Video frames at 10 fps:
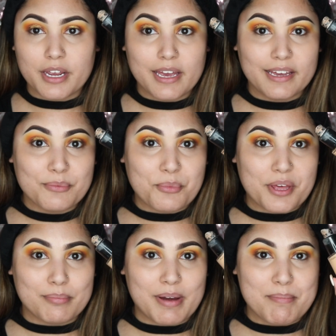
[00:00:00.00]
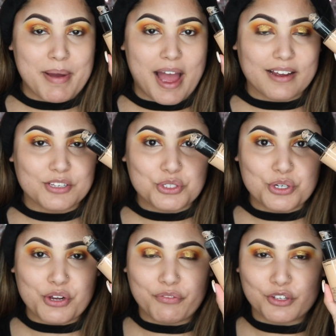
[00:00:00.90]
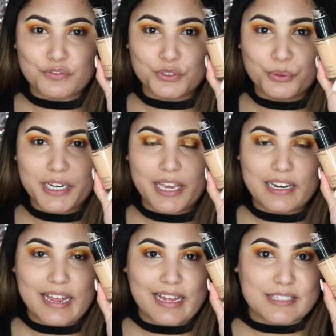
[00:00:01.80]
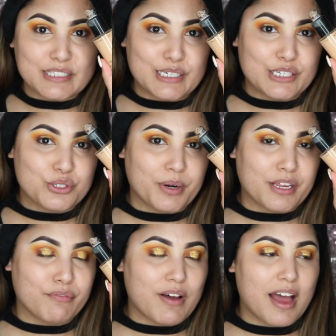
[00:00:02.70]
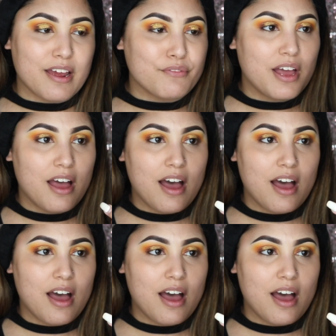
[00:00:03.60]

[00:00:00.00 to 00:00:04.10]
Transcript: Ahead with my MAC Studio Fix Fluid in NC25.